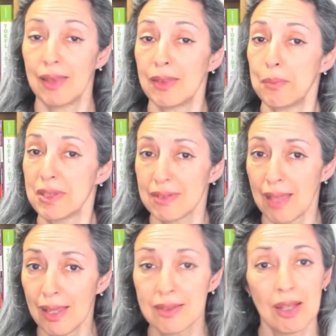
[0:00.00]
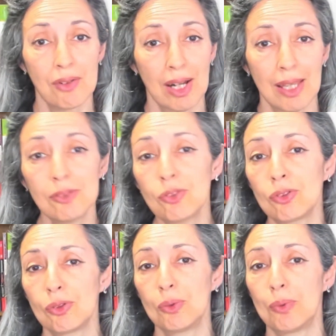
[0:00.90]
The mistakes are again
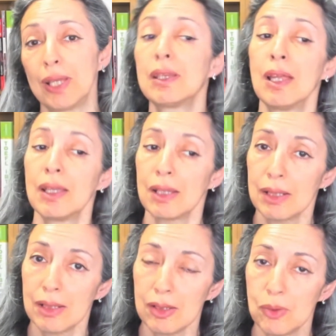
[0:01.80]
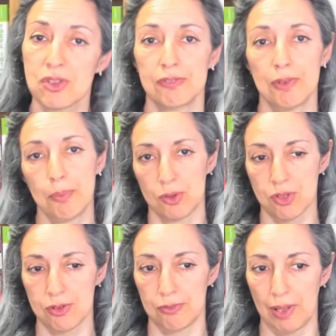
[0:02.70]
to do with the use of
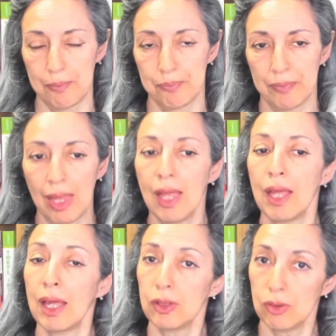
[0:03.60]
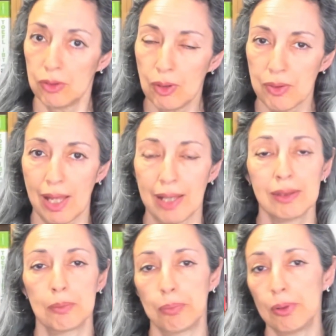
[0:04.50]
apostrophe. You know
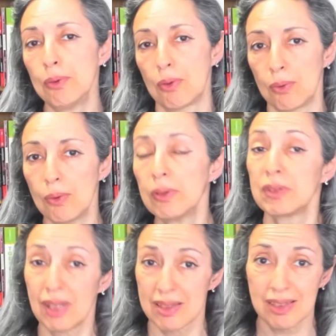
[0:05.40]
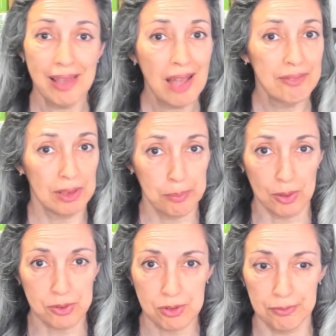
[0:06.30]
that the plural doesn't have an
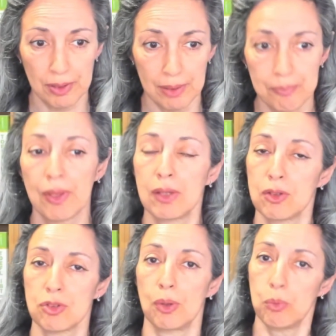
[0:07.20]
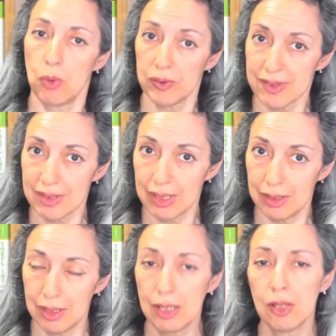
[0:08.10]
apostrophe. So 1
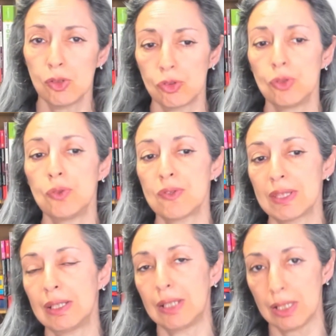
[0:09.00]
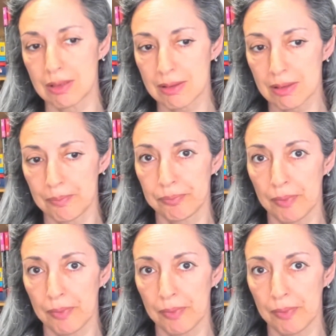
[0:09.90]
CD, 2 CDs.